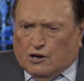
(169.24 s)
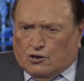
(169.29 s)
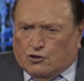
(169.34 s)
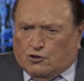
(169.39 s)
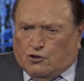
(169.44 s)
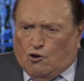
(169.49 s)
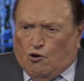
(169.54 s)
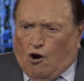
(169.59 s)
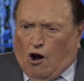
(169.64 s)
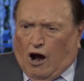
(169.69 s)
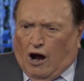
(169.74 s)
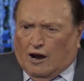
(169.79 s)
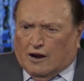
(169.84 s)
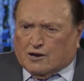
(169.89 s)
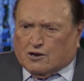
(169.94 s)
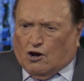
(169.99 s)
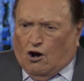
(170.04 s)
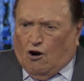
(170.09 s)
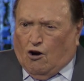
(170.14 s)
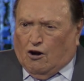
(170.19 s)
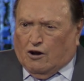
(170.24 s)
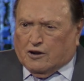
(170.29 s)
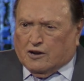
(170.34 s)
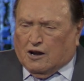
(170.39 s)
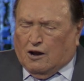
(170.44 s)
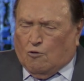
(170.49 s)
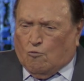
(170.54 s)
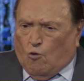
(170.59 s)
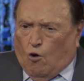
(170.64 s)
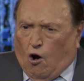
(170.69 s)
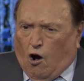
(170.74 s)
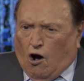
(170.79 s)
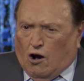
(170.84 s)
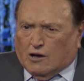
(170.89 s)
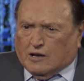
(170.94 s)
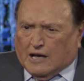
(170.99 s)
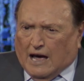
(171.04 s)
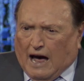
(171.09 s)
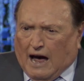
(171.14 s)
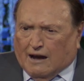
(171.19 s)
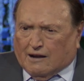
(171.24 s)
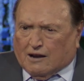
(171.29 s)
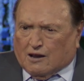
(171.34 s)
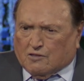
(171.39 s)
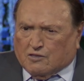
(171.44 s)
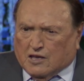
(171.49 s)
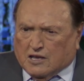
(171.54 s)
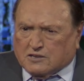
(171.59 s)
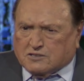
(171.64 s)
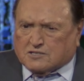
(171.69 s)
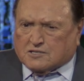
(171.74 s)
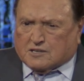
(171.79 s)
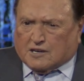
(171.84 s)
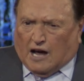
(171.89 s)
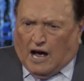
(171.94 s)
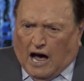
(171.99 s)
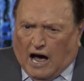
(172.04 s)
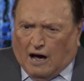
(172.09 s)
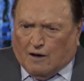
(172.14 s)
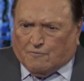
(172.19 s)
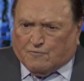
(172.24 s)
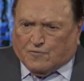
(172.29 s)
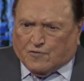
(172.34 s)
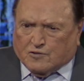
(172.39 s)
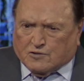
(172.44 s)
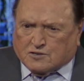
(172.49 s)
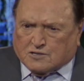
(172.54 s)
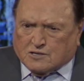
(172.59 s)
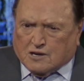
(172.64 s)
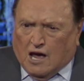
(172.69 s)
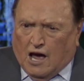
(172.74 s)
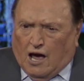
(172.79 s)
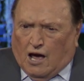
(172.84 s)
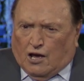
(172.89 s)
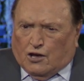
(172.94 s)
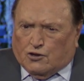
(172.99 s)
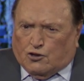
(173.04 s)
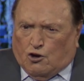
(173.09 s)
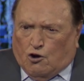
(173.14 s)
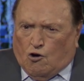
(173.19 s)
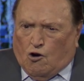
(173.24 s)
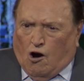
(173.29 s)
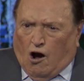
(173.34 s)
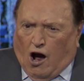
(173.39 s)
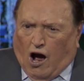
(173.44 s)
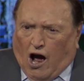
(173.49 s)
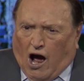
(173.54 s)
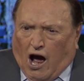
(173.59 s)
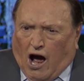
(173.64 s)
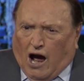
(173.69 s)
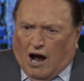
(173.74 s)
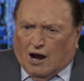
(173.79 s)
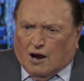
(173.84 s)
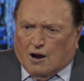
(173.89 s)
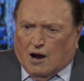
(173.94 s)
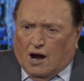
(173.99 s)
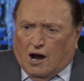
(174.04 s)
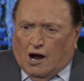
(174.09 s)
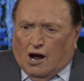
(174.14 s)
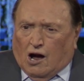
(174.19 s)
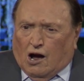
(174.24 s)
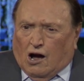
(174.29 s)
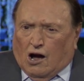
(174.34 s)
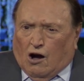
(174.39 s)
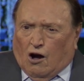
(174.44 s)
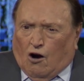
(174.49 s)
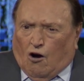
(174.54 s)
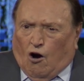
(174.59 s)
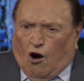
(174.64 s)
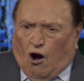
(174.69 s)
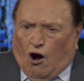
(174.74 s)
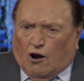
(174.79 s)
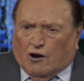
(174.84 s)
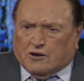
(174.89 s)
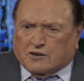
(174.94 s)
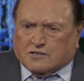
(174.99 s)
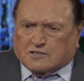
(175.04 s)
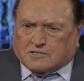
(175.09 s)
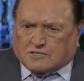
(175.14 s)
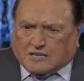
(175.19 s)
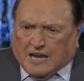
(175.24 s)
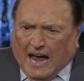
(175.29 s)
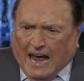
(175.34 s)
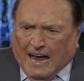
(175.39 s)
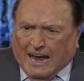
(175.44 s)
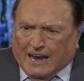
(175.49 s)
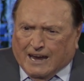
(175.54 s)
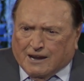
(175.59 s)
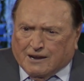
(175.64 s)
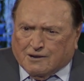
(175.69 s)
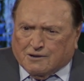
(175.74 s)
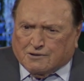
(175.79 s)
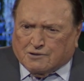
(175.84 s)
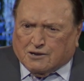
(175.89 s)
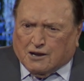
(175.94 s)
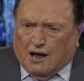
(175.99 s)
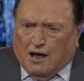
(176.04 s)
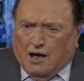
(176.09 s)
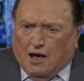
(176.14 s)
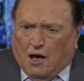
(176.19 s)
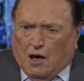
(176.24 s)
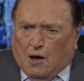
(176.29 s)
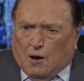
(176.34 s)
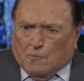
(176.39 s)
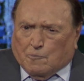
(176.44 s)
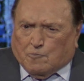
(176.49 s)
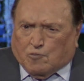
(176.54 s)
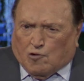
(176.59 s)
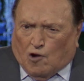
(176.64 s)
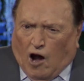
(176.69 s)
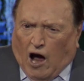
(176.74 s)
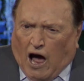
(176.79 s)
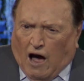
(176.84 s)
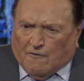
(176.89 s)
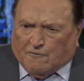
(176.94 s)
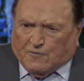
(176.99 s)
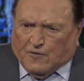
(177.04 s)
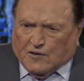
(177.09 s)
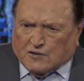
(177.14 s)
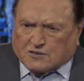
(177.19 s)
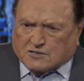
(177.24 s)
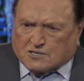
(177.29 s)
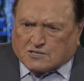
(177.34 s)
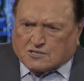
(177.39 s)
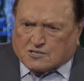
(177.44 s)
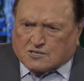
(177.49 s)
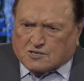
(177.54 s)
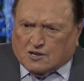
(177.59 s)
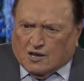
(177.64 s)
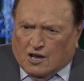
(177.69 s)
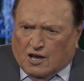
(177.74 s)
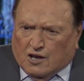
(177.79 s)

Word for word: You are going to walk out of this conference. You are ordained prophets.